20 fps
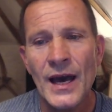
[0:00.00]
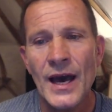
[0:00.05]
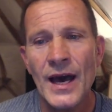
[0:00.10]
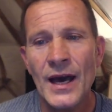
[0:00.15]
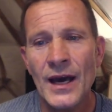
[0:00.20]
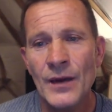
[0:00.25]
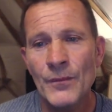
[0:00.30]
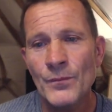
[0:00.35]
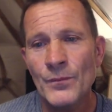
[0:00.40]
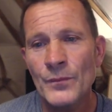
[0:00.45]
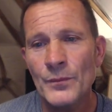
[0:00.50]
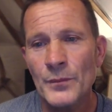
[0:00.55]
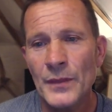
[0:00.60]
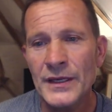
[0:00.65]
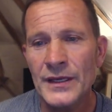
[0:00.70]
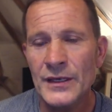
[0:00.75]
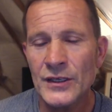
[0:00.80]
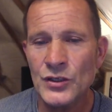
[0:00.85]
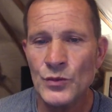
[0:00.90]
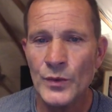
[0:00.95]

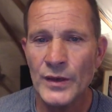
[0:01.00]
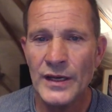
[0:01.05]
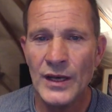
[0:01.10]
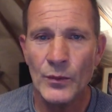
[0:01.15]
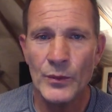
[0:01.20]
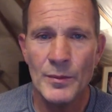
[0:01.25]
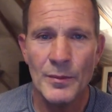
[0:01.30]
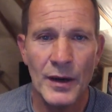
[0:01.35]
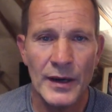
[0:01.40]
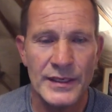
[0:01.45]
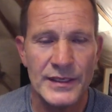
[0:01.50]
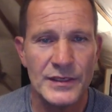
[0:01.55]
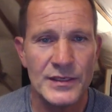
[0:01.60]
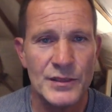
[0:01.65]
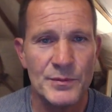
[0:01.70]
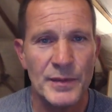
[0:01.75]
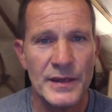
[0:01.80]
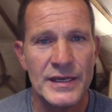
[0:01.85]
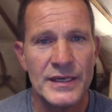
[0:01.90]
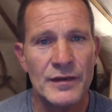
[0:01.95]
because we might
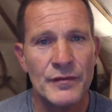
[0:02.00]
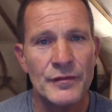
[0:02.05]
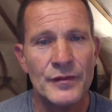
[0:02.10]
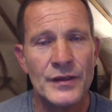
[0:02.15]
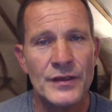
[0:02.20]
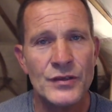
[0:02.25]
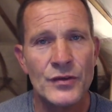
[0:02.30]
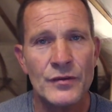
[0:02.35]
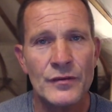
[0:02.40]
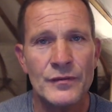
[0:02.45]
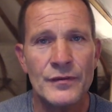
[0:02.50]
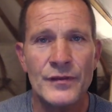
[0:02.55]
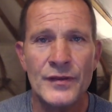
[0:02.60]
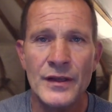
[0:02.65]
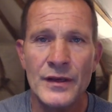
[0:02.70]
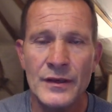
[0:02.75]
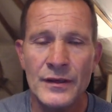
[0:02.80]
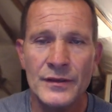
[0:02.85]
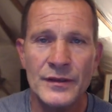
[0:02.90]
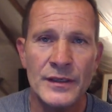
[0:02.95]
speak of the sort of
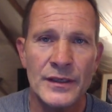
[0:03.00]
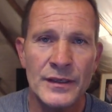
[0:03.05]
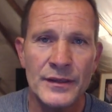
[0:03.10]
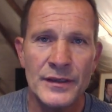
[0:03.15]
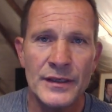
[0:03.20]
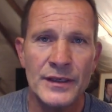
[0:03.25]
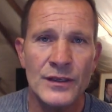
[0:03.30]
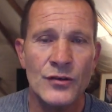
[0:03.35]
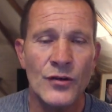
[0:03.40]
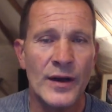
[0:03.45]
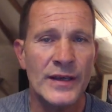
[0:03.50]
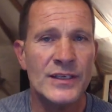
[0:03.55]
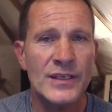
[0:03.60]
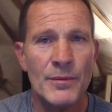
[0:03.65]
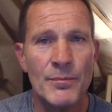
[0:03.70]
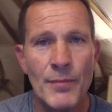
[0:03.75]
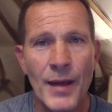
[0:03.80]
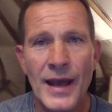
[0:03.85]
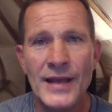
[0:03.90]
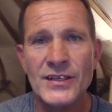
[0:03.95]
the greater
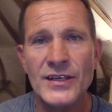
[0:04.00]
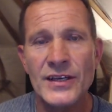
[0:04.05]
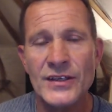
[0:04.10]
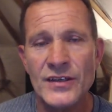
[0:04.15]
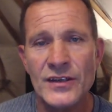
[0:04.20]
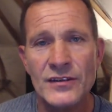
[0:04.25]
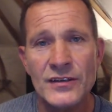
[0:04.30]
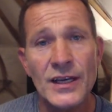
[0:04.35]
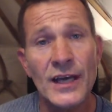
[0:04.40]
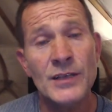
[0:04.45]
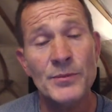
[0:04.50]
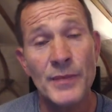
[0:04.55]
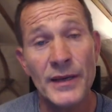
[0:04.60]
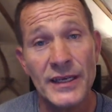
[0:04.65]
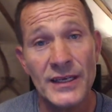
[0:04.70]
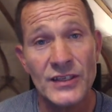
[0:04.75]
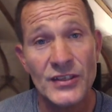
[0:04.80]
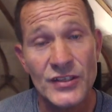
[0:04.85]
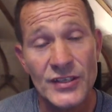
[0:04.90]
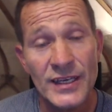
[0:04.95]
masses as
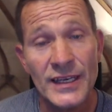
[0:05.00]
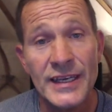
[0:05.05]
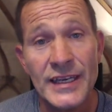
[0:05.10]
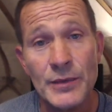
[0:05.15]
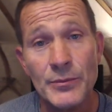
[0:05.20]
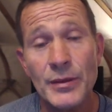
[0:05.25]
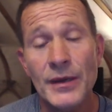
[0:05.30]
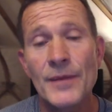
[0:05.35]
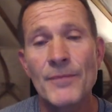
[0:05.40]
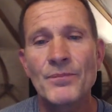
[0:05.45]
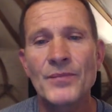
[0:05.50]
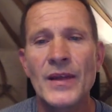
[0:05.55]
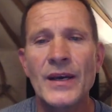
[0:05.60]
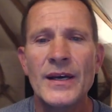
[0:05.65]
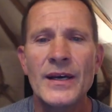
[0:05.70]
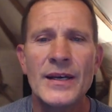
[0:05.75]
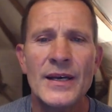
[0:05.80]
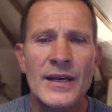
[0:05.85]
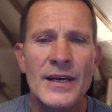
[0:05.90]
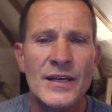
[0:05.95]
being asleep.
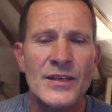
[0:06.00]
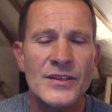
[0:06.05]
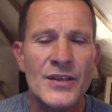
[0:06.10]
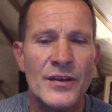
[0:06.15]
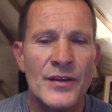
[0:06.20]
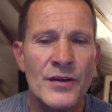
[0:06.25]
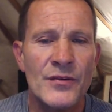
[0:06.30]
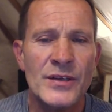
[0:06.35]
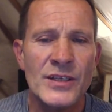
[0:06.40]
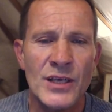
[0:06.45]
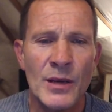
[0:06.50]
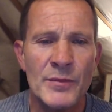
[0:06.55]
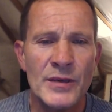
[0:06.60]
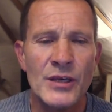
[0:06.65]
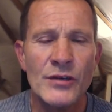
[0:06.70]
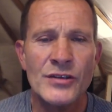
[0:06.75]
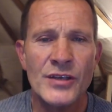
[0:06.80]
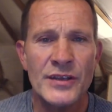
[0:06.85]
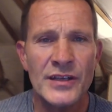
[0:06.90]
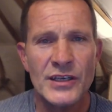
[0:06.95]
So there is some
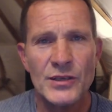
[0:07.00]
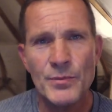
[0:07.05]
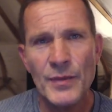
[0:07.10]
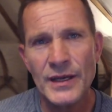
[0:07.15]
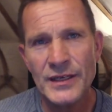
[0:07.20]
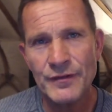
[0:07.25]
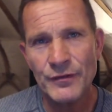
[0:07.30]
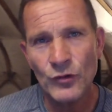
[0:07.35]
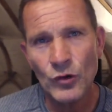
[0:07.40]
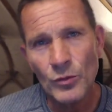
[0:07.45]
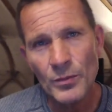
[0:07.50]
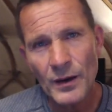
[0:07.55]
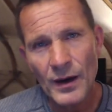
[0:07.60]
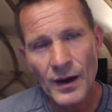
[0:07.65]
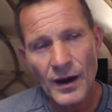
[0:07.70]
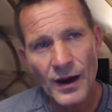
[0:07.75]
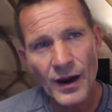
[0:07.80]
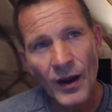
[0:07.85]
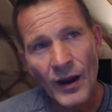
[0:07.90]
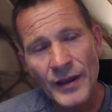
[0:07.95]
use in this metaphor, but
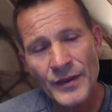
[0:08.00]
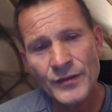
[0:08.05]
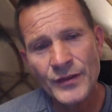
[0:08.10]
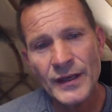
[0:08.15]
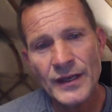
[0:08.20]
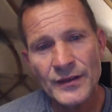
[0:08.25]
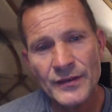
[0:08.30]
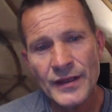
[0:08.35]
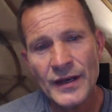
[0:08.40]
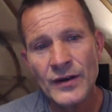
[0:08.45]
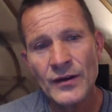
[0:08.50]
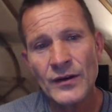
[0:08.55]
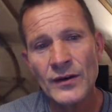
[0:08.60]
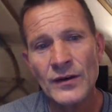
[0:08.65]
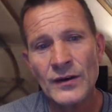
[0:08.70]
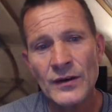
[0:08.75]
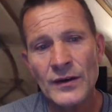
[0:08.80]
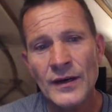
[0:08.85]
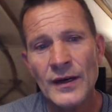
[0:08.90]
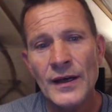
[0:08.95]
I think there
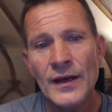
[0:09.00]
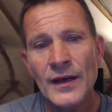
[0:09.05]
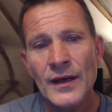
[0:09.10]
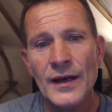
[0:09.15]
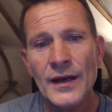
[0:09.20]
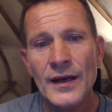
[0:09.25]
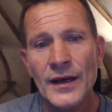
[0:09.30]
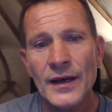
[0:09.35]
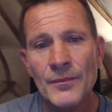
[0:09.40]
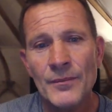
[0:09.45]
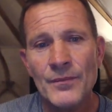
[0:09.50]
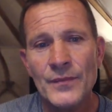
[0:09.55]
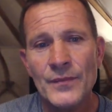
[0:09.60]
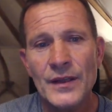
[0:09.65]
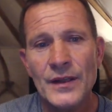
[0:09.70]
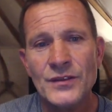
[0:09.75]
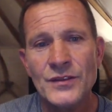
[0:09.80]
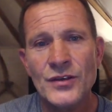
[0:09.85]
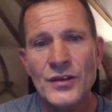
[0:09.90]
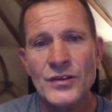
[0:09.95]
are
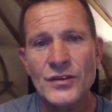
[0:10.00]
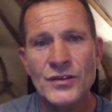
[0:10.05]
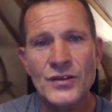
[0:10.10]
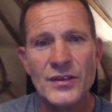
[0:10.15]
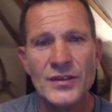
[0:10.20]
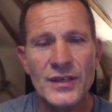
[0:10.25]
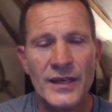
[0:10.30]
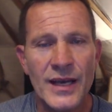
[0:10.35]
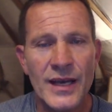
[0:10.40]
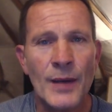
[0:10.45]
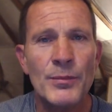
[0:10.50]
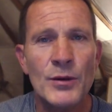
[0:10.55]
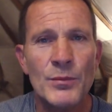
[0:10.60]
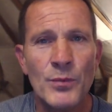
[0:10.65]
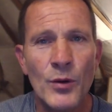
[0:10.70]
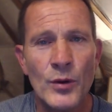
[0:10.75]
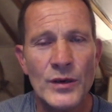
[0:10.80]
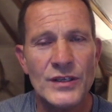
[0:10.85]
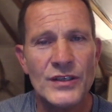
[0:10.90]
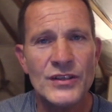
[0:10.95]
just a couple of
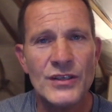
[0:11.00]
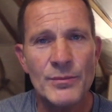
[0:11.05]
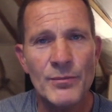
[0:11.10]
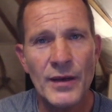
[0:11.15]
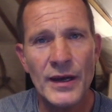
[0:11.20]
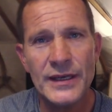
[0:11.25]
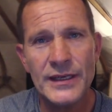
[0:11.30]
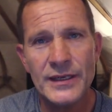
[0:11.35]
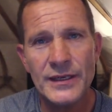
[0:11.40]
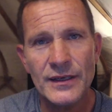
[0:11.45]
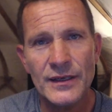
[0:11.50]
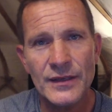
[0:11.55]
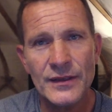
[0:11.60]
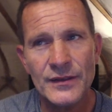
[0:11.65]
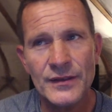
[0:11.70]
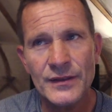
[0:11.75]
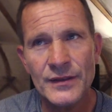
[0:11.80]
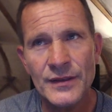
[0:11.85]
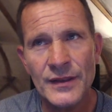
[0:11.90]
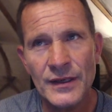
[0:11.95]
points to make
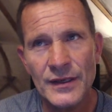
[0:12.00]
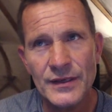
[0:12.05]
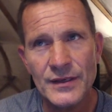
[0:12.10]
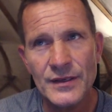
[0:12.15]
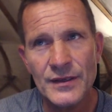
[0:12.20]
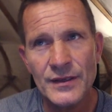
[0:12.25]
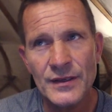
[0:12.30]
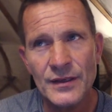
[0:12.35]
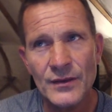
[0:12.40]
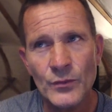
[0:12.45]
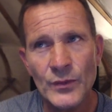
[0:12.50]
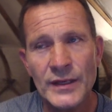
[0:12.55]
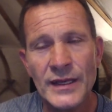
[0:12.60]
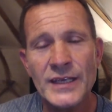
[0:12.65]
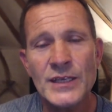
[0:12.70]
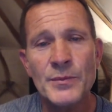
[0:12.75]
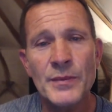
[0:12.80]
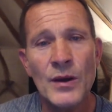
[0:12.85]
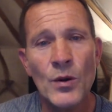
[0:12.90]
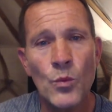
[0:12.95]
that we need
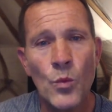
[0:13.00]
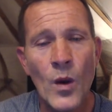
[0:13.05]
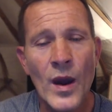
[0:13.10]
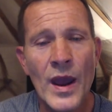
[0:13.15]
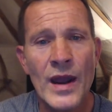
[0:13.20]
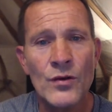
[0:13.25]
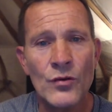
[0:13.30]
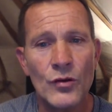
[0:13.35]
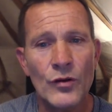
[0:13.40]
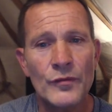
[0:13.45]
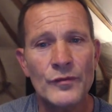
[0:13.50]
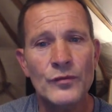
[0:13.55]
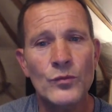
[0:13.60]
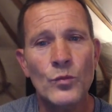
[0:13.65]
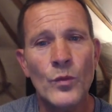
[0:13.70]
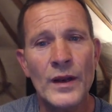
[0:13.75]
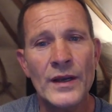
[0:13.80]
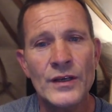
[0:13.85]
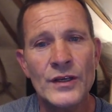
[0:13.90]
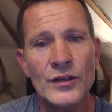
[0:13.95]
to be aware of
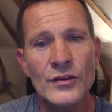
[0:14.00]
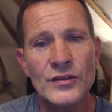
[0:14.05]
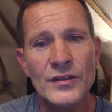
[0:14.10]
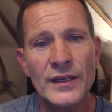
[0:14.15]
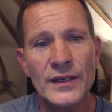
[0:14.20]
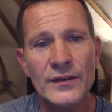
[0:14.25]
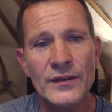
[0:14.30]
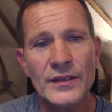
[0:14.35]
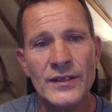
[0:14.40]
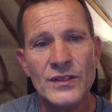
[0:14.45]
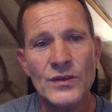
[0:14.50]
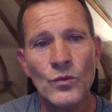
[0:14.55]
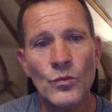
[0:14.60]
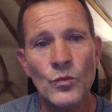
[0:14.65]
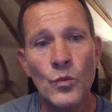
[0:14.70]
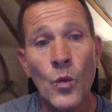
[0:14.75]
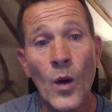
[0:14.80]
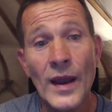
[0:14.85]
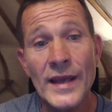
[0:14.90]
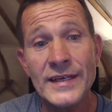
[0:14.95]
when using this
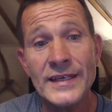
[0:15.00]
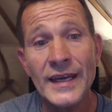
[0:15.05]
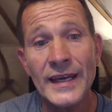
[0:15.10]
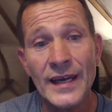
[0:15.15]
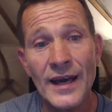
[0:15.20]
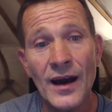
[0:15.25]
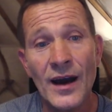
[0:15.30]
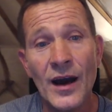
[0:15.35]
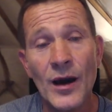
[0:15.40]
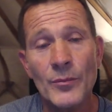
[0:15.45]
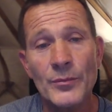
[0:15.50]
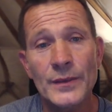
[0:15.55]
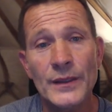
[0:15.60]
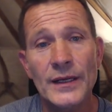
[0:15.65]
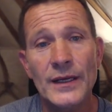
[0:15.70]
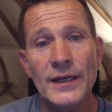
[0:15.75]
waking up